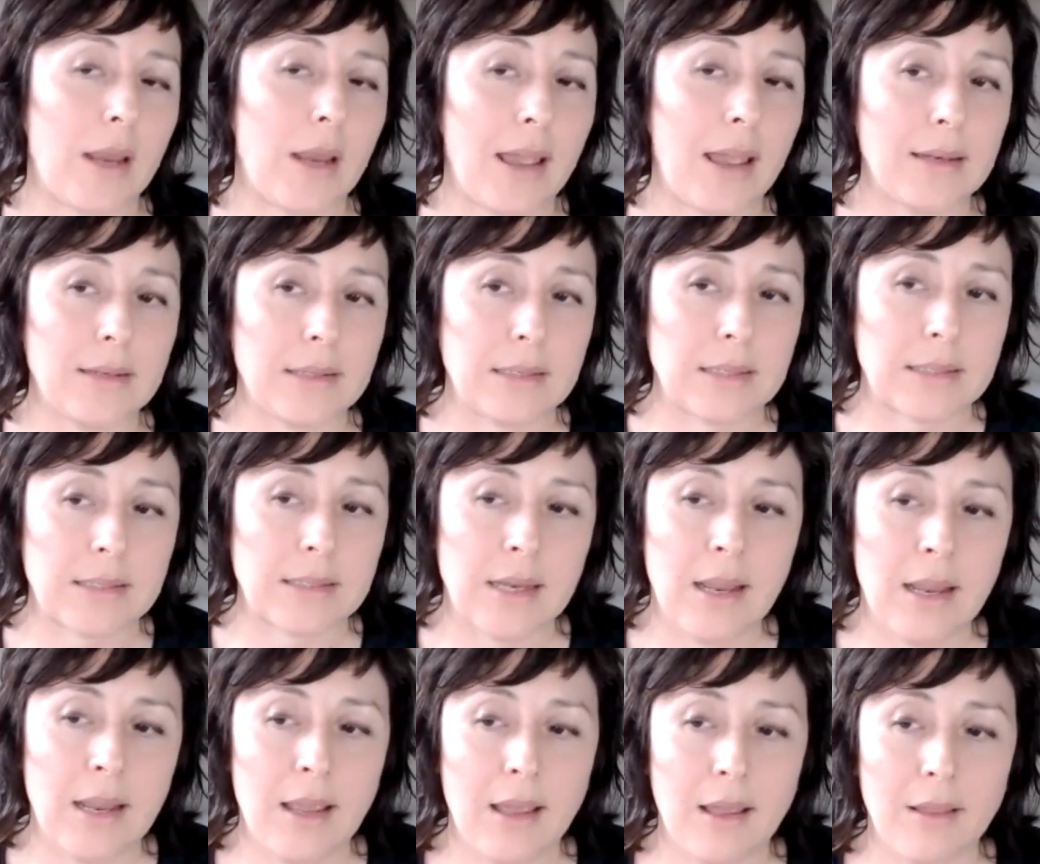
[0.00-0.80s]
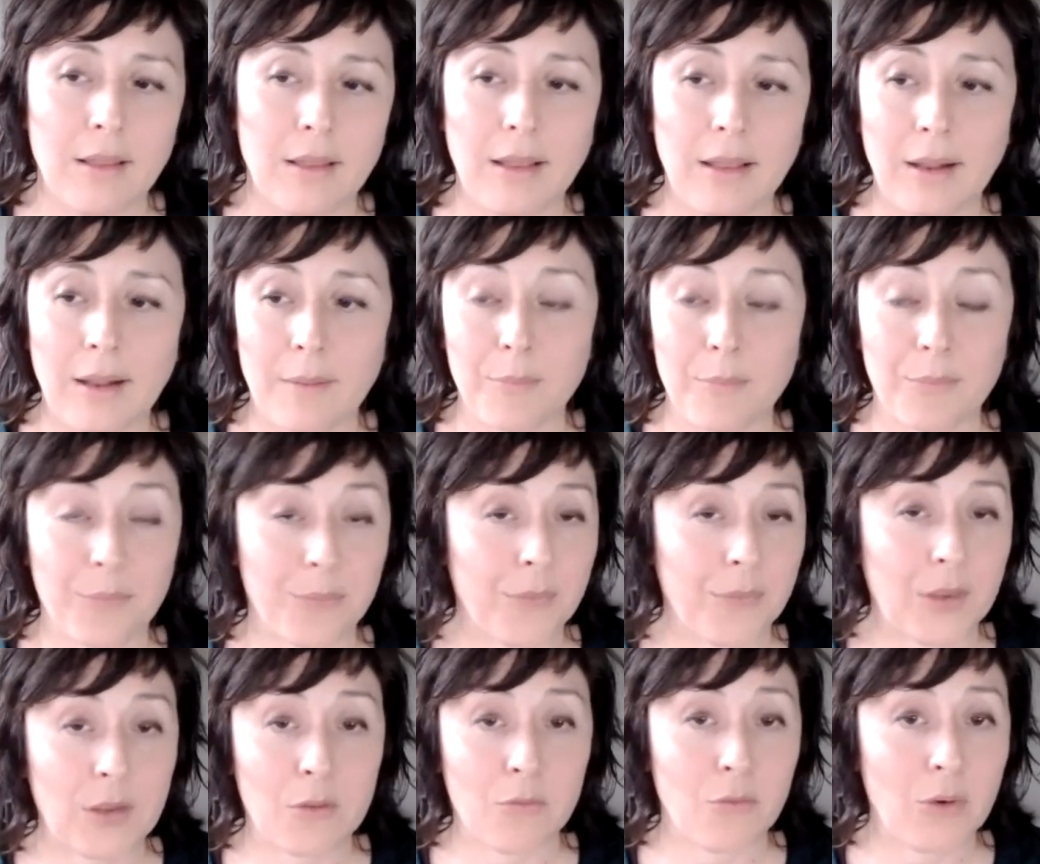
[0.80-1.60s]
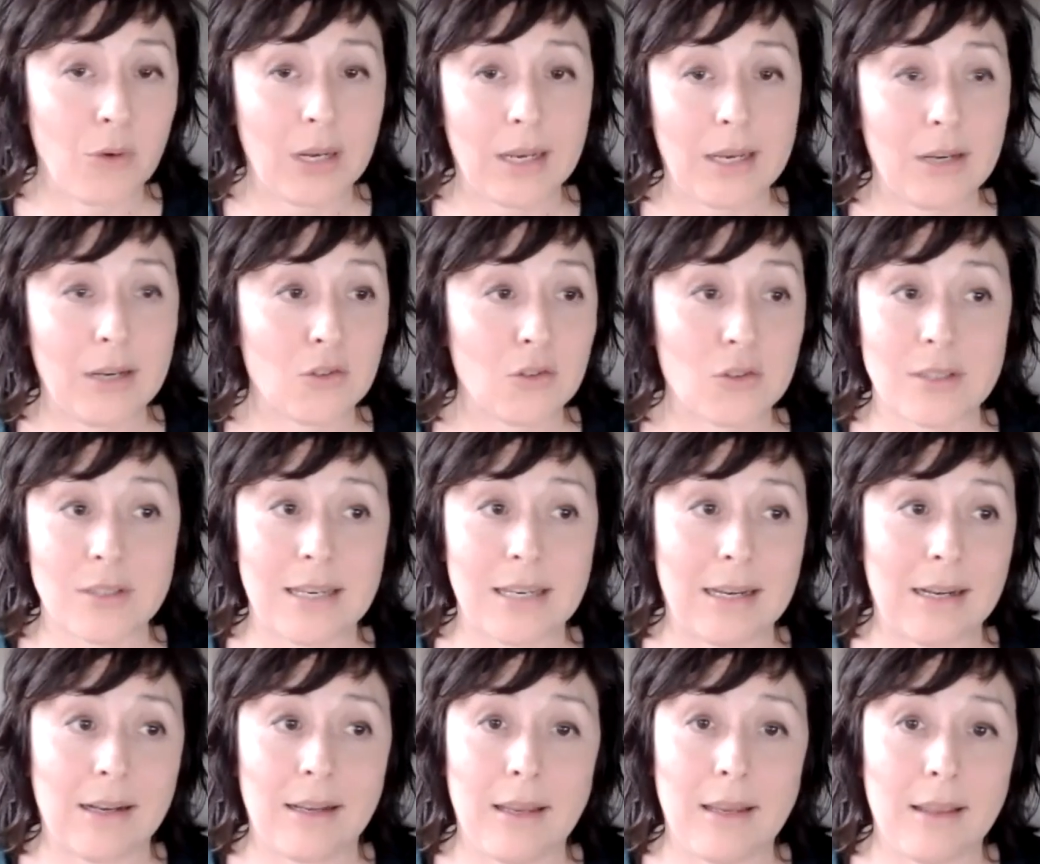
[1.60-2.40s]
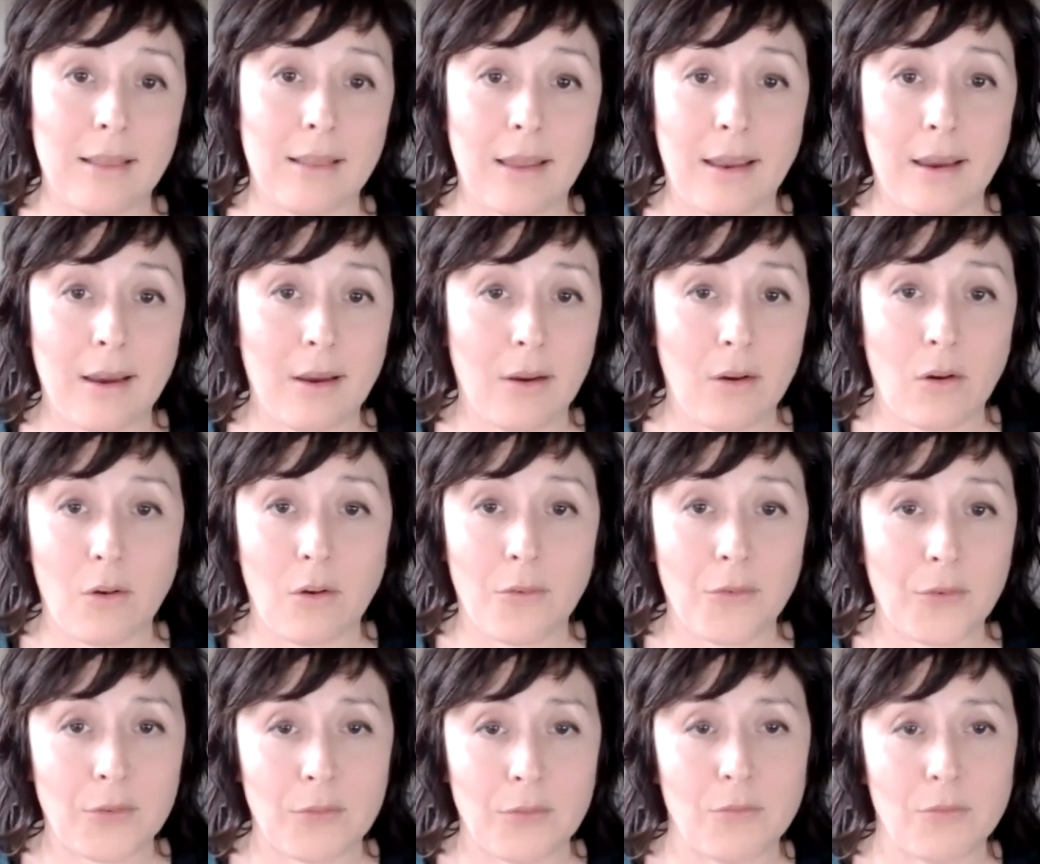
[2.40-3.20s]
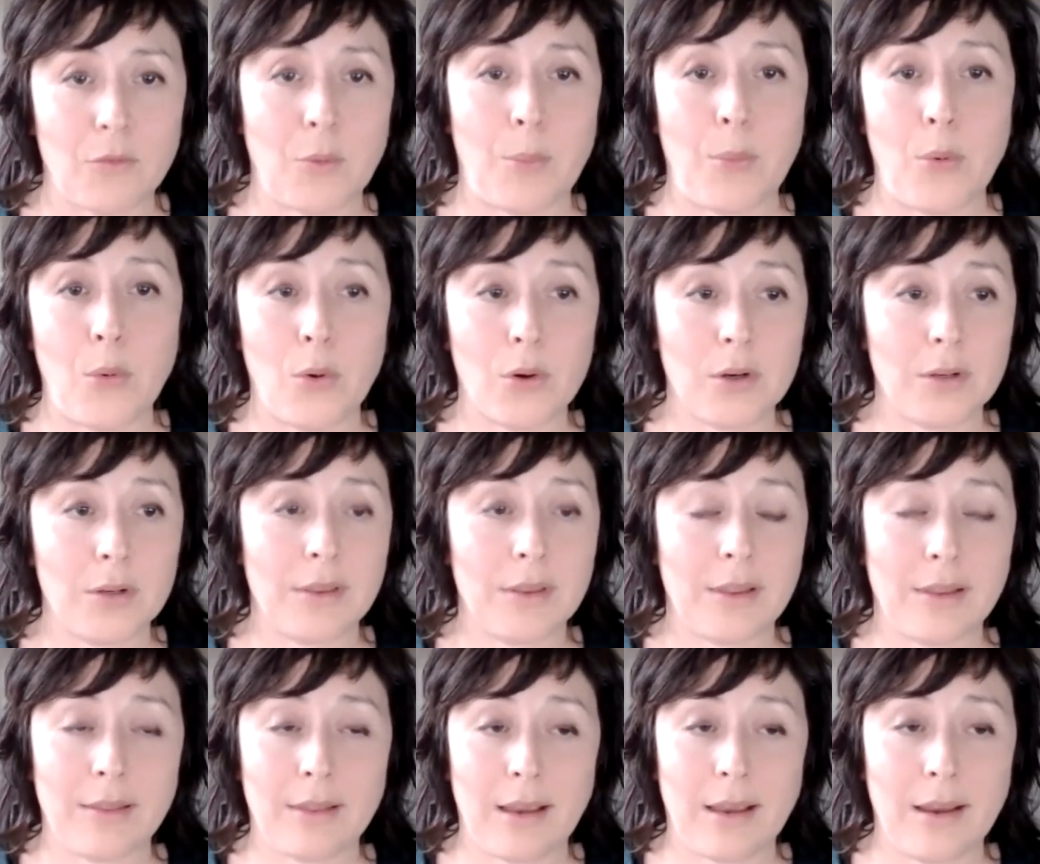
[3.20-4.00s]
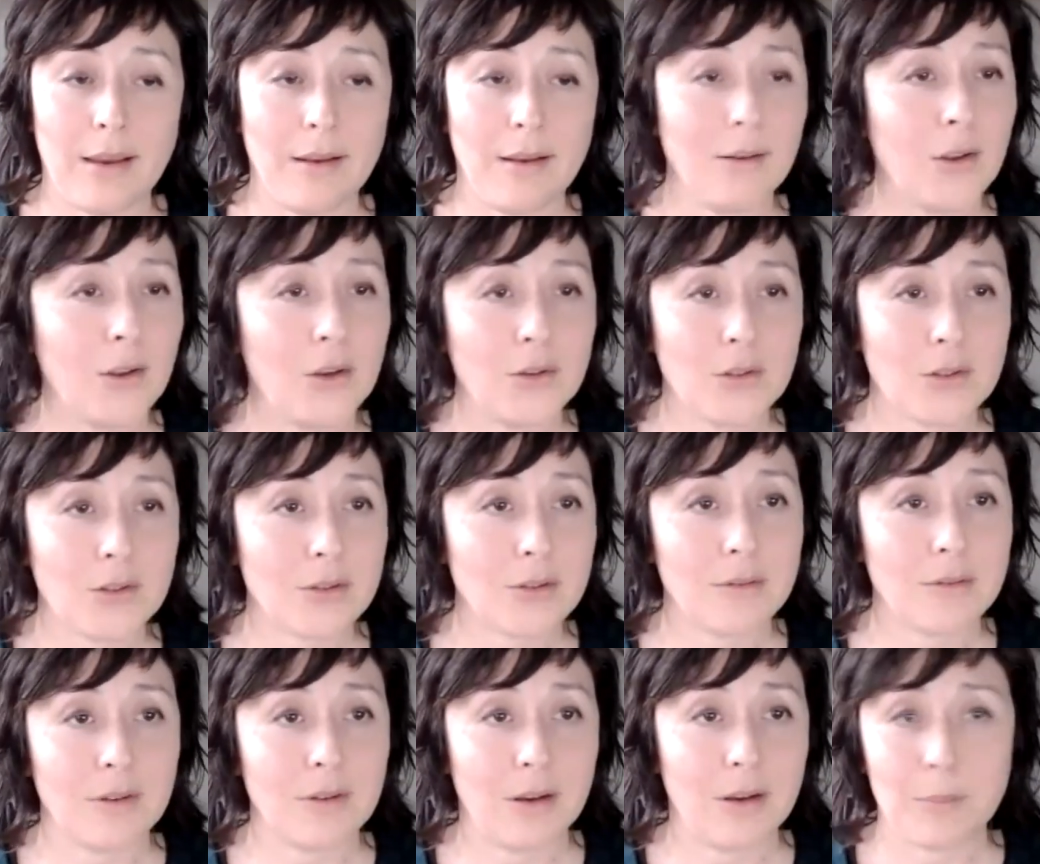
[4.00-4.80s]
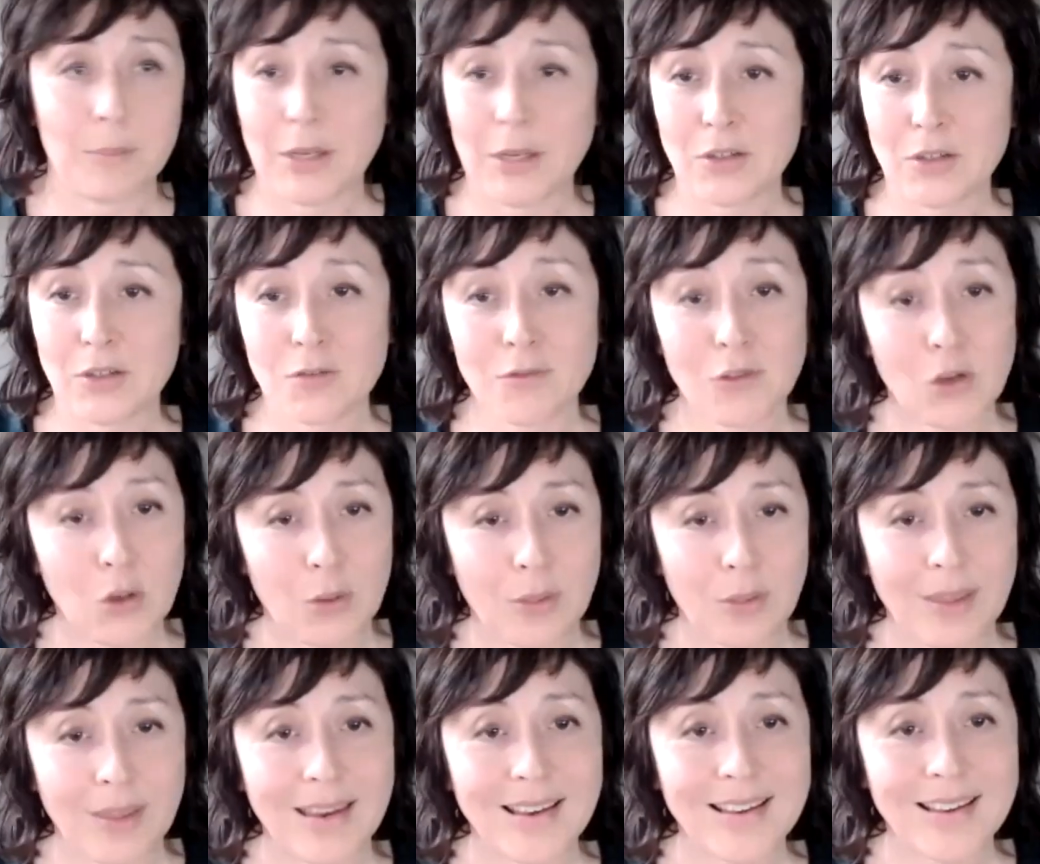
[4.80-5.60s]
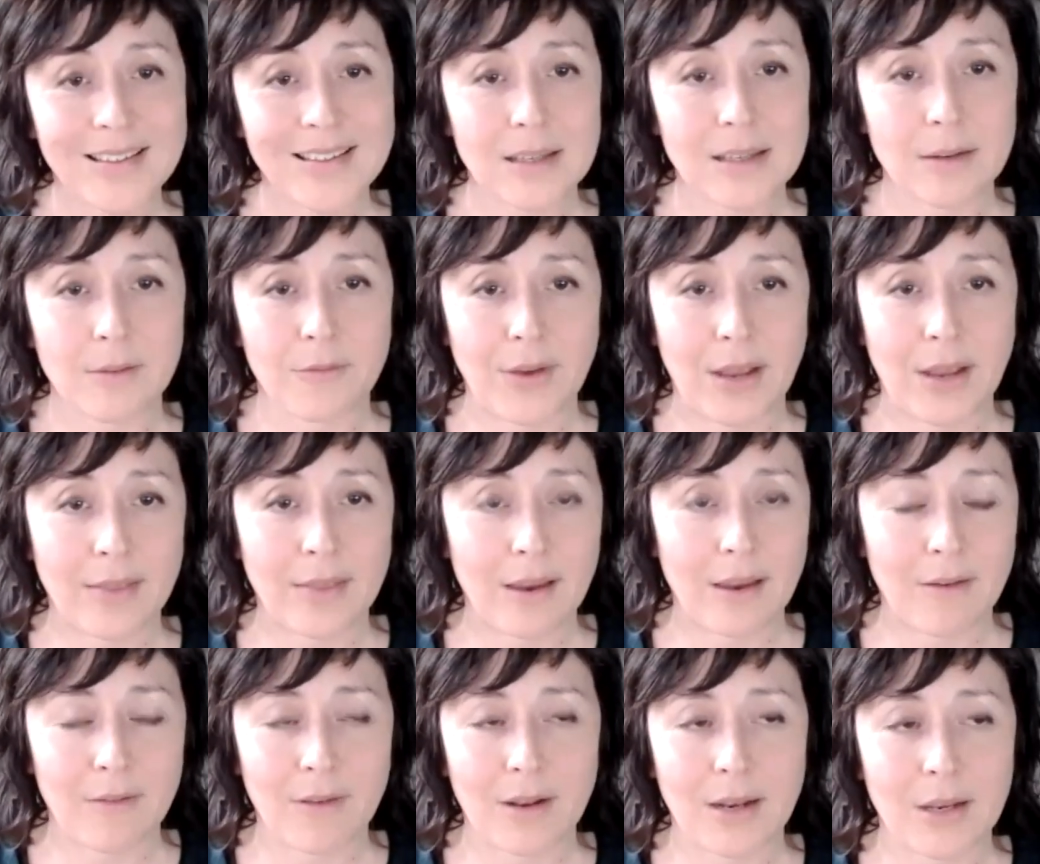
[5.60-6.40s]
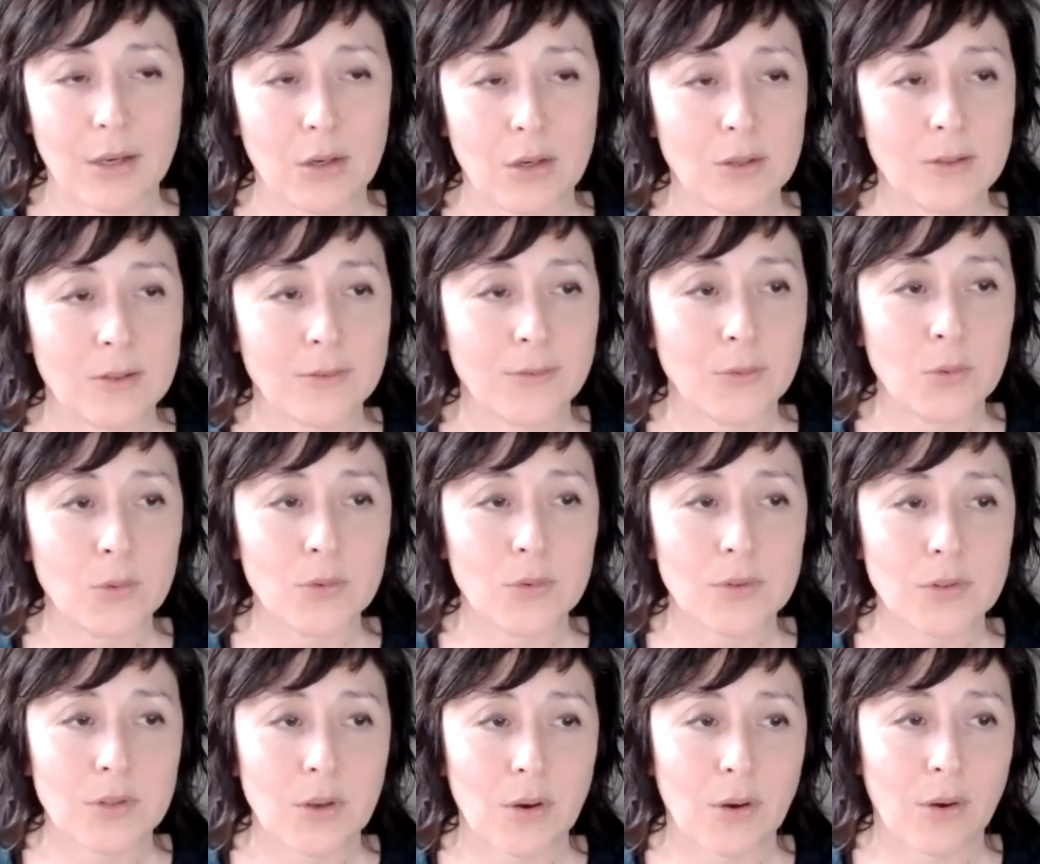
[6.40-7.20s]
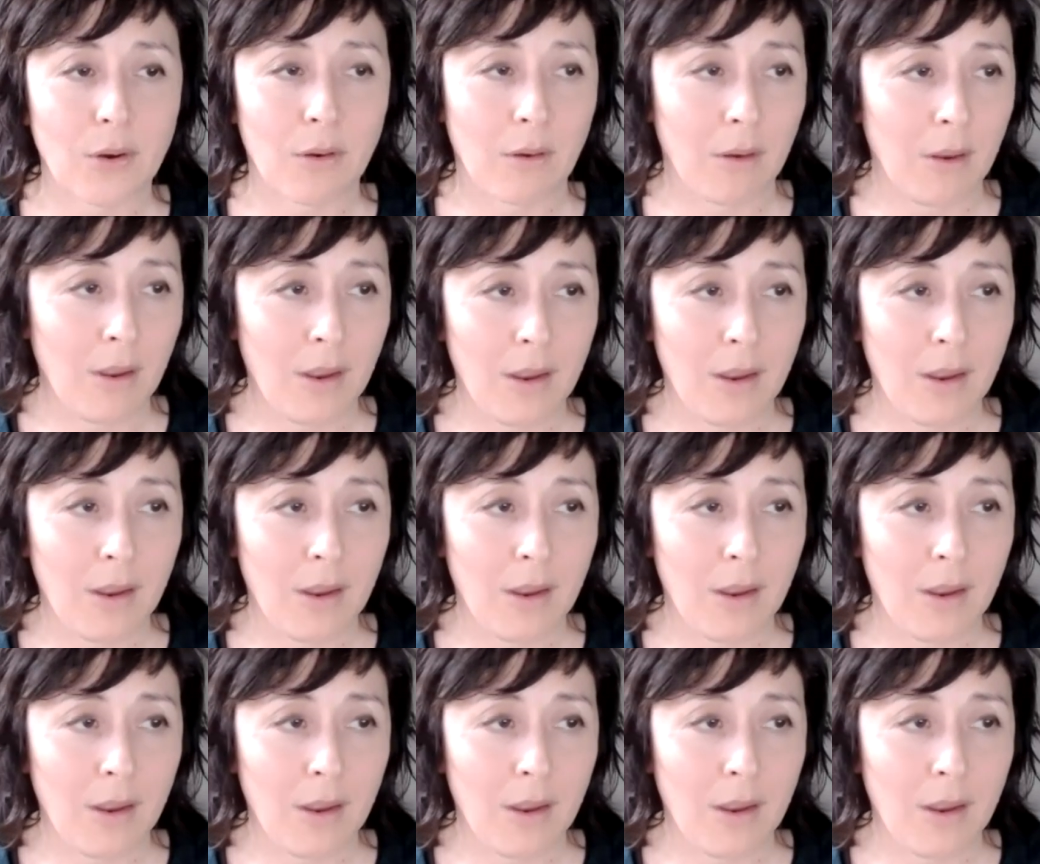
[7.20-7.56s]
And um, really interestingly, they often reported that they learnt a bunch of new things and found that really useful. So,